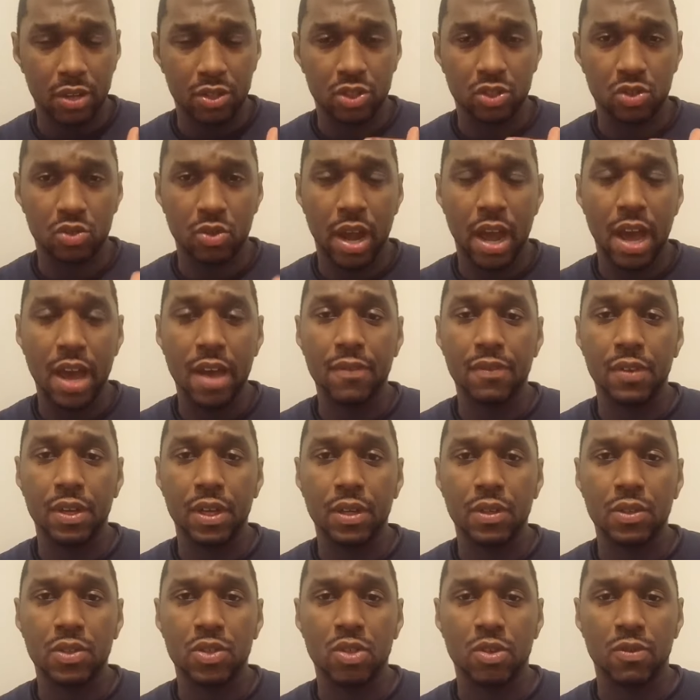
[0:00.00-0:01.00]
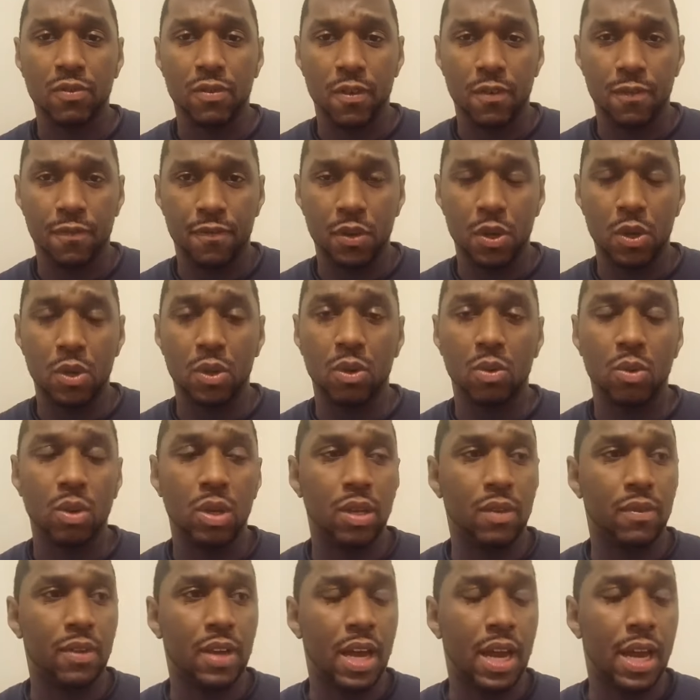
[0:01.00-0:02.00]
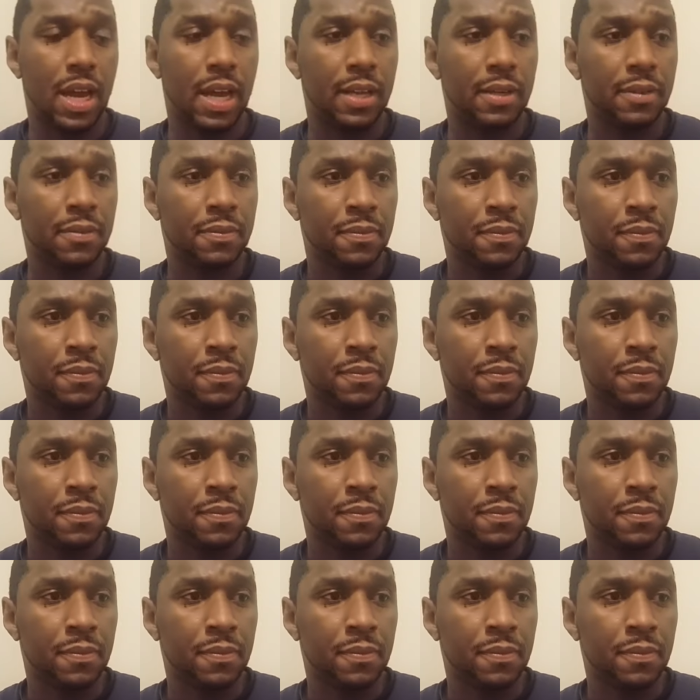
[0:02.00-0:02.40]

are striving to fulfill the will of God.